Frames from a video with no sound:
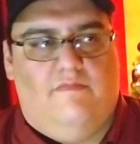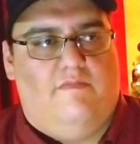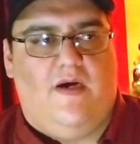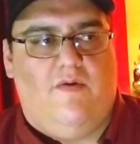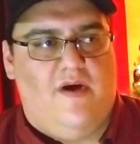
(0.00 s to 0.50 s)

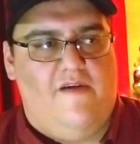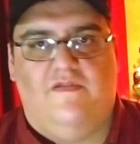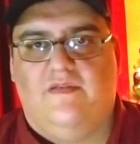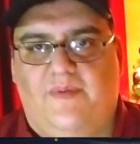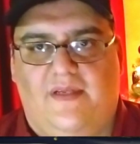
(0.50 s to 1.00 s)
My wife
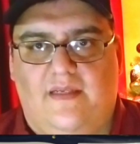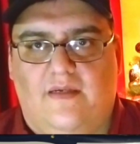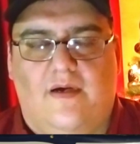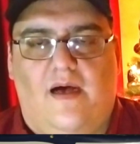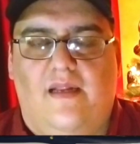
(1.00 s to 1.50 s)
was spending
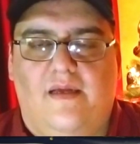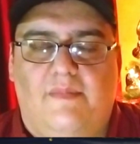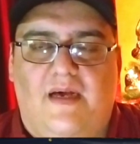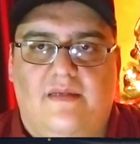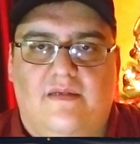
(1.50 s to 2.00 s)
a godly
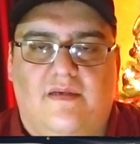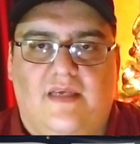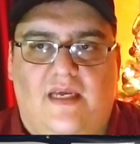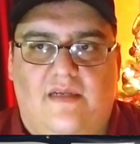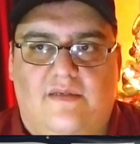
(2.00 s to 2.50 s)
amount on
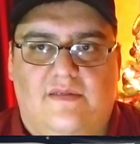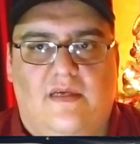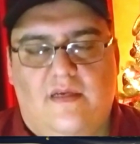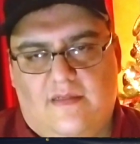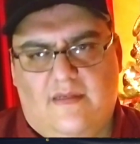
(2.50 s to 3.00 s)
candles.
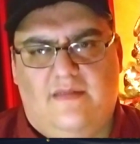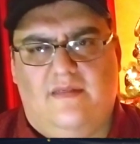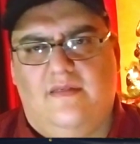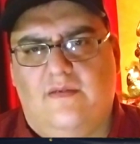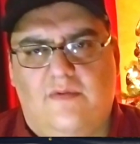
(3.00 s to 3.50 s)
So I said,
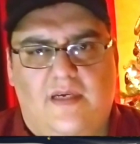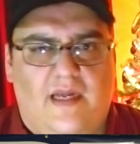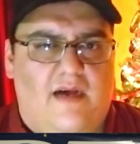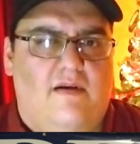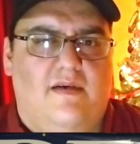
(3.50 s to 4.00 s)
you know what?
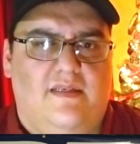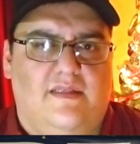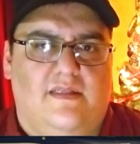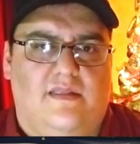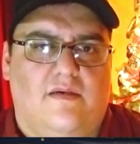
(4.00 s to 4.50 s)
How hard
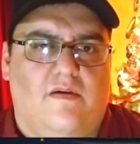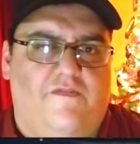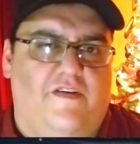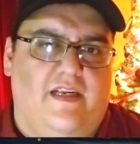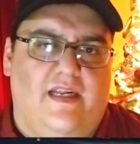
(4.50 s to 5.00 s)
is it to go
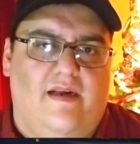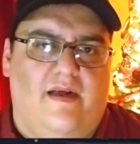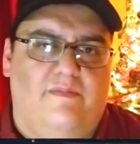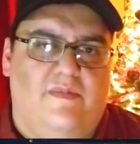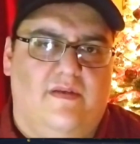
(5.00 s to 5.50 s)
find out
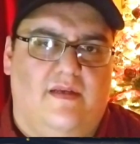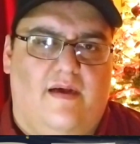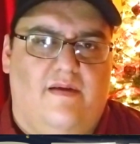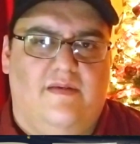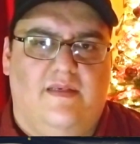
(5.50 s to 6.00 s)

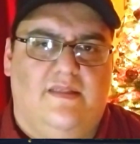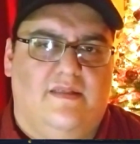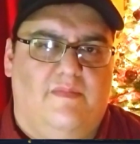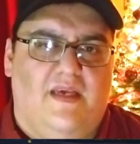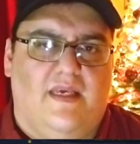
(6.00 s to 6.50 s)
how it is
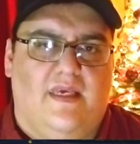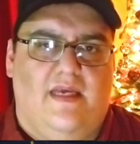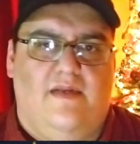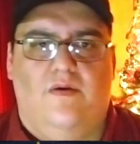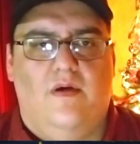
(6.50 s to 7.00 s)
to make a
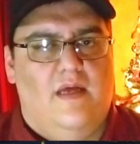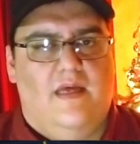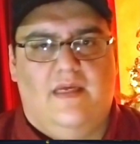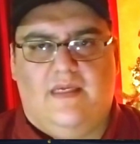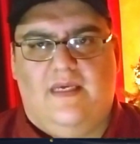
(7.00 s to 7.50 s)
candle,
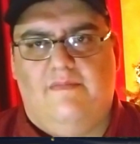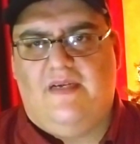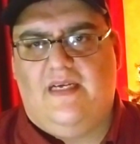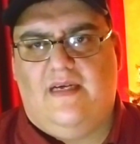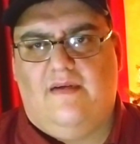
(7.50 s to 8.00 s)
get
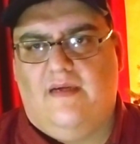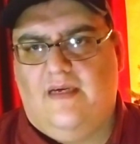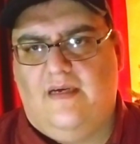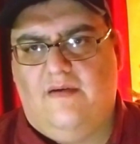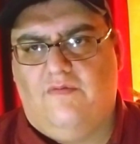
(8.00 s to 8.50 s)

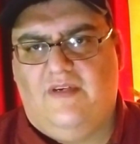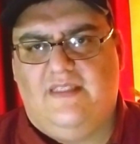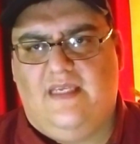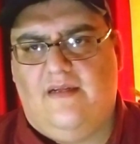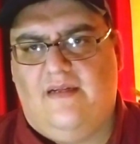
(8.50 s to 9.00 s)
my
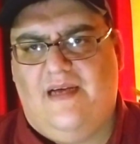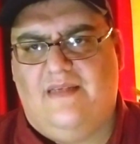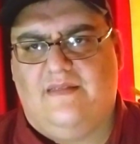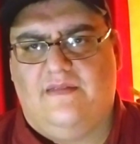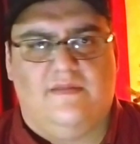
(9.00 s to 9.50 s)
resale
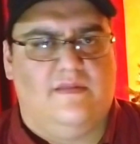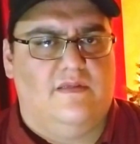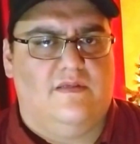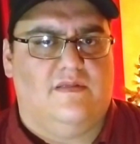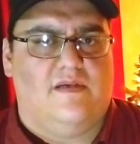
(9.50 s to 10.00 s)
license, and
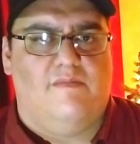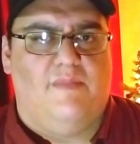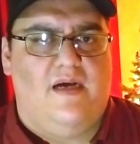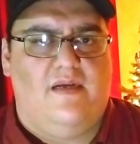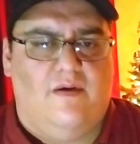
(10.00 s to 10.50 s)
then start
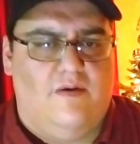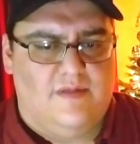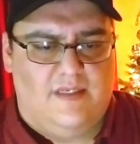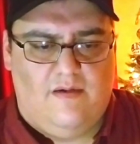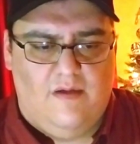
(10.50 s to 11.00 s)
buying it wholesale?